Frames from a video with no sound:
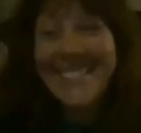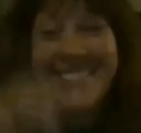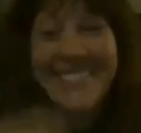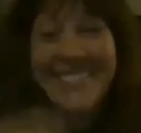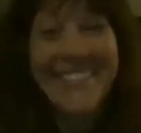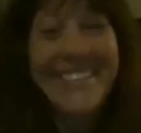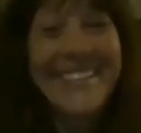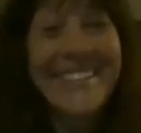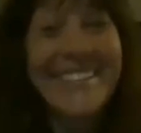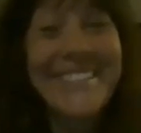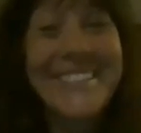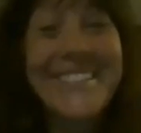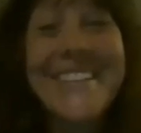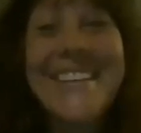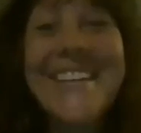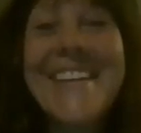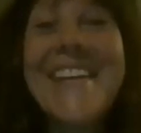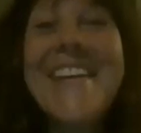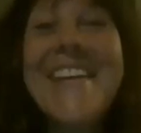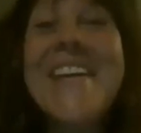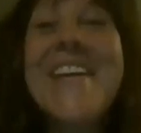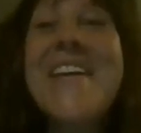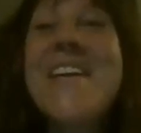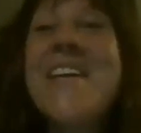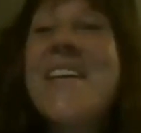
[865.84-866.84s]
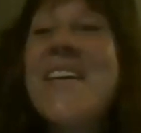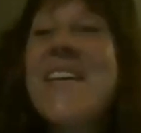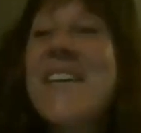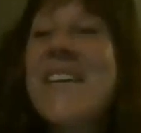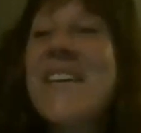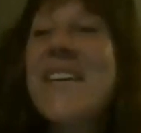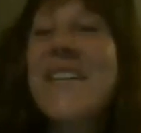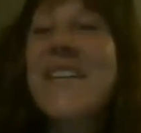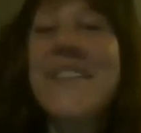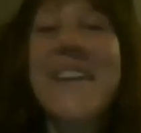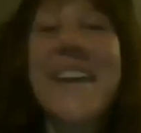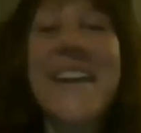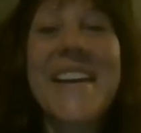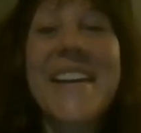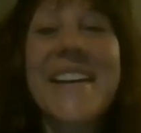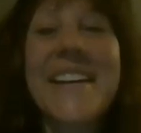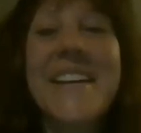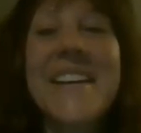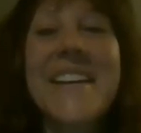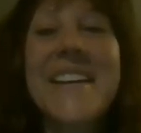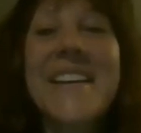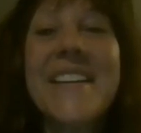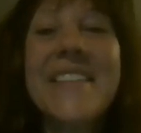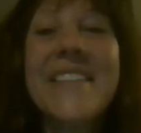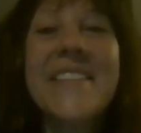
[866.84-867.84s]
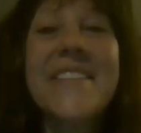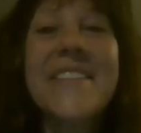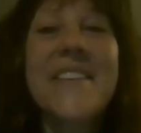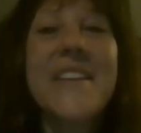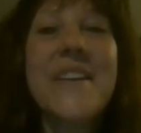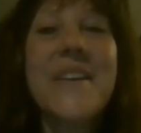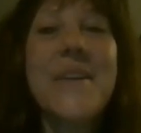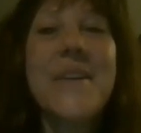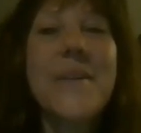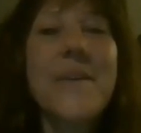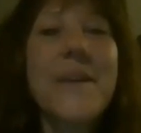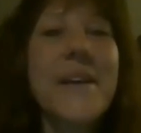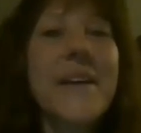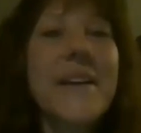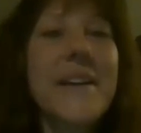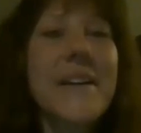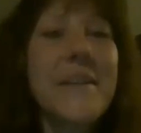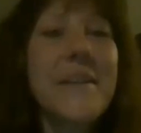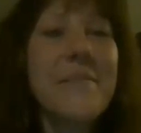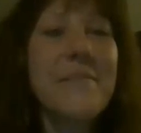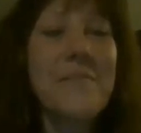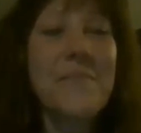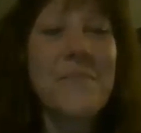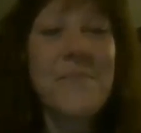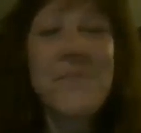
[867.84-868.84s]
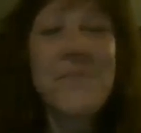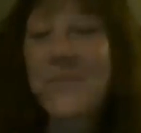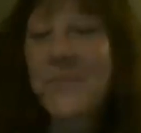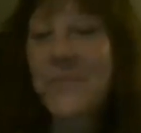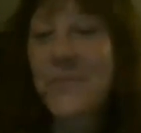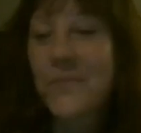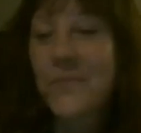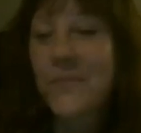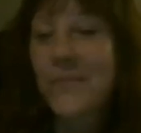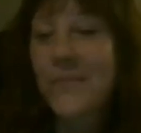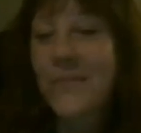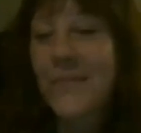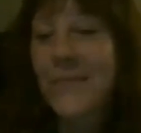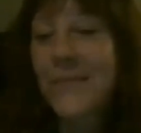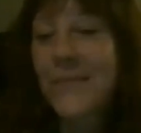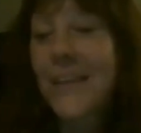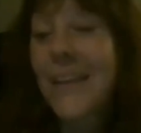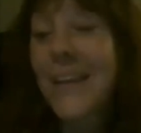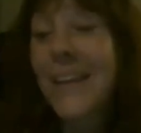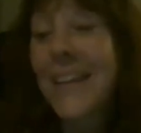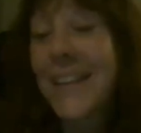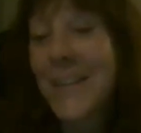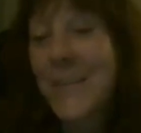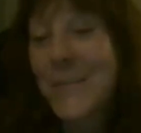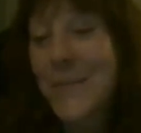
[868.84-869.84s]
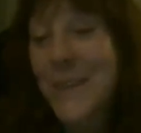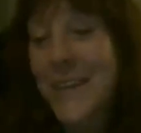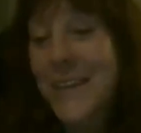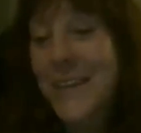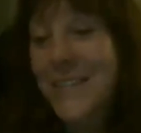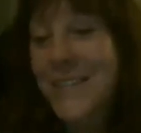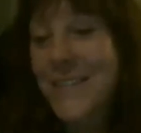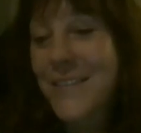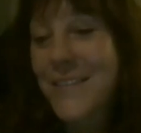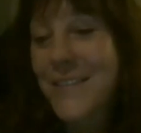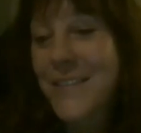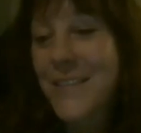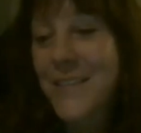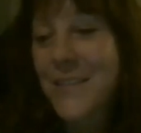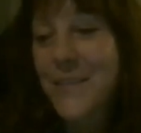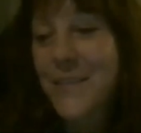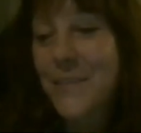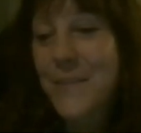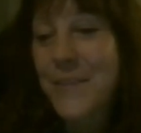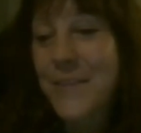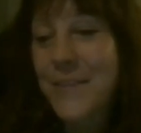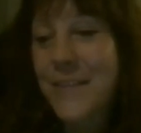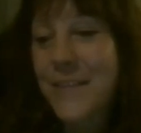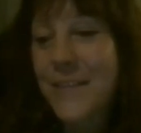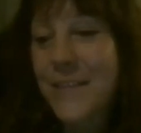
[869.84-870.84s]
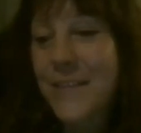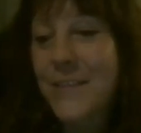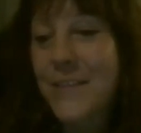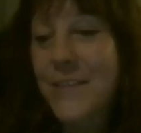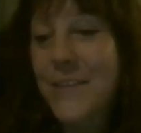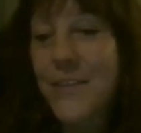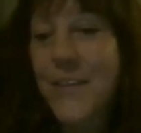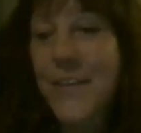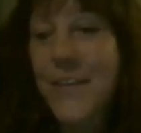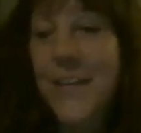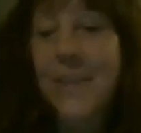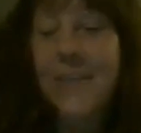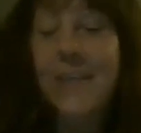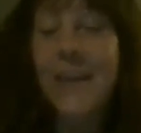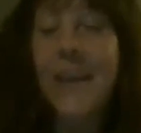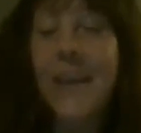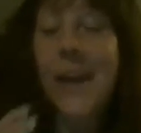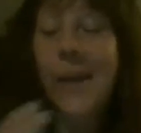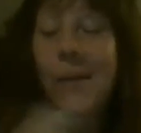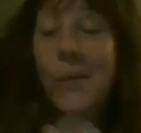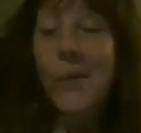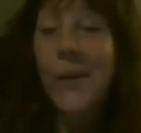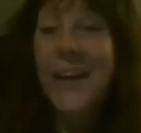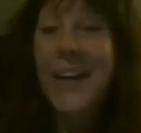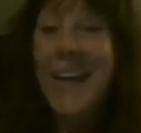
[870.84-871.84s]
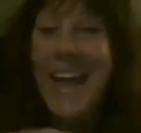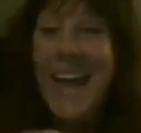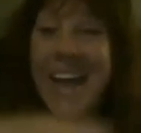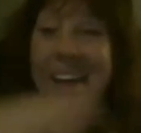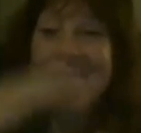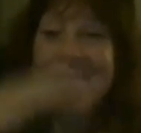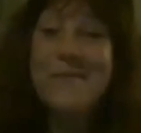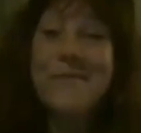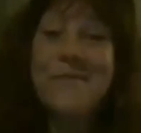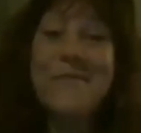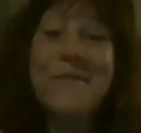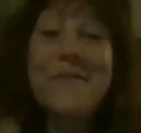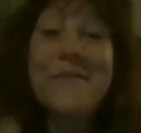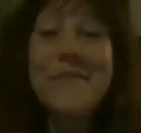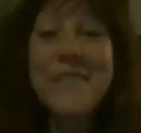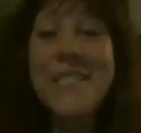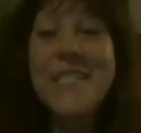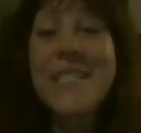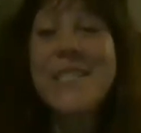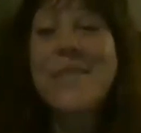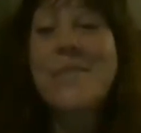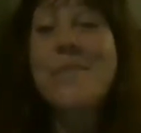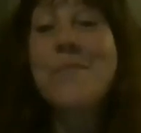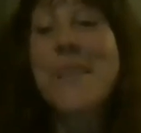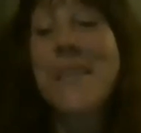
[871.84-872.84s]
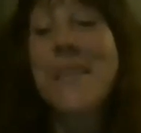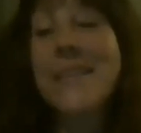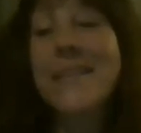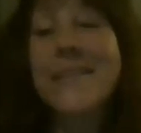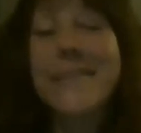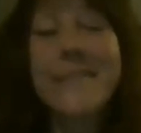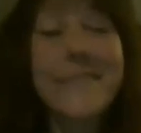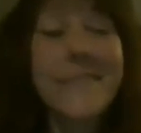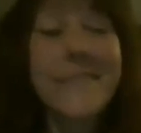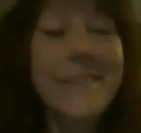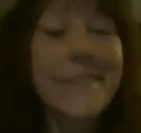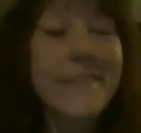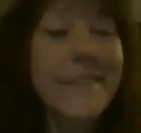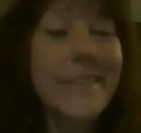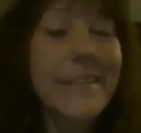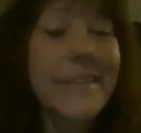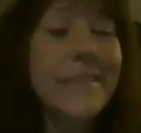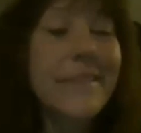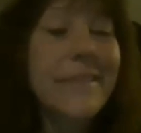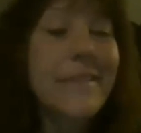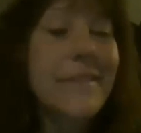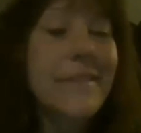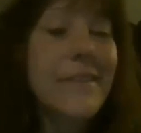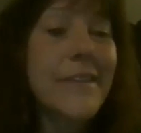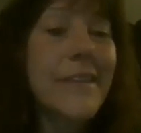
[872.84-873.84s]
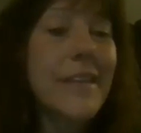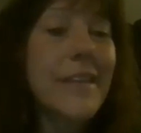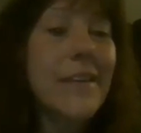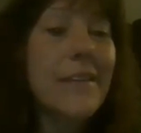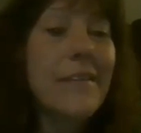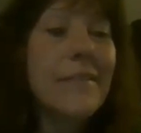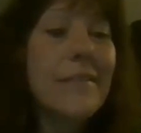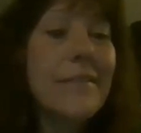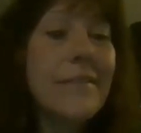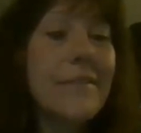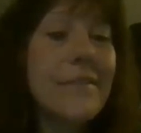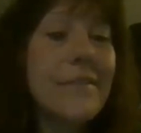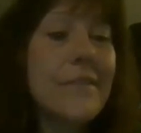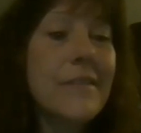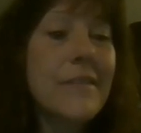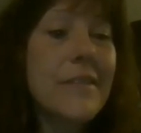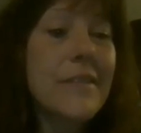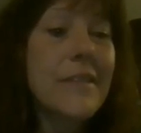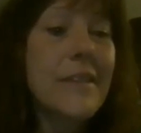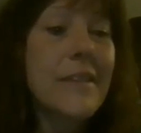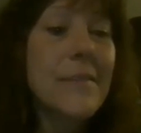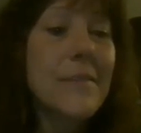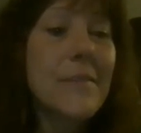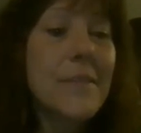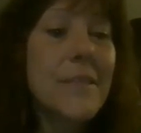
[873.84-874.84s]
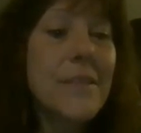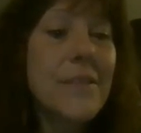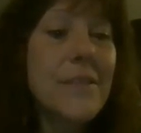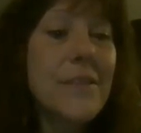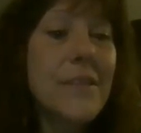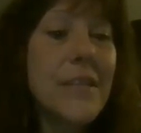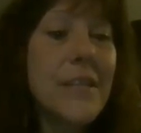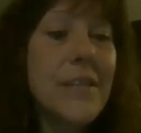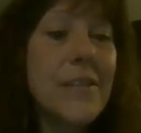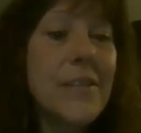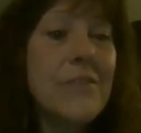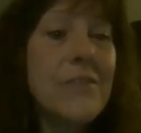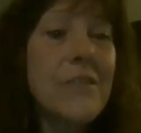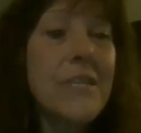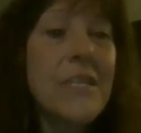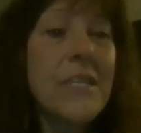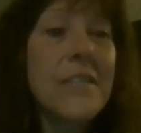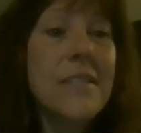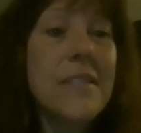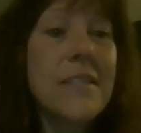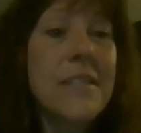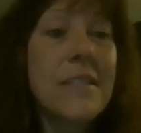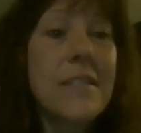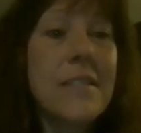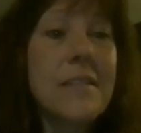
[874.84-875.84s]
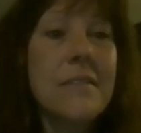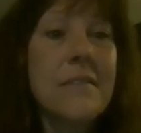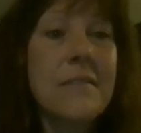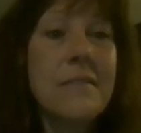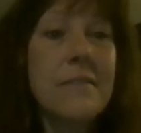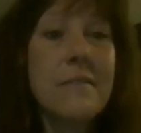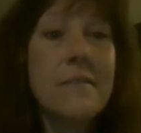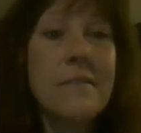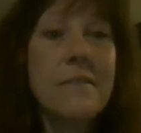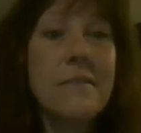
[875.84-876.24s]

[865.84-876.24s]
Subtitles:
no. Okay, so anyway, so this will be 6:30, and we're going to add 15 minutes to 6:30. For some strange reason,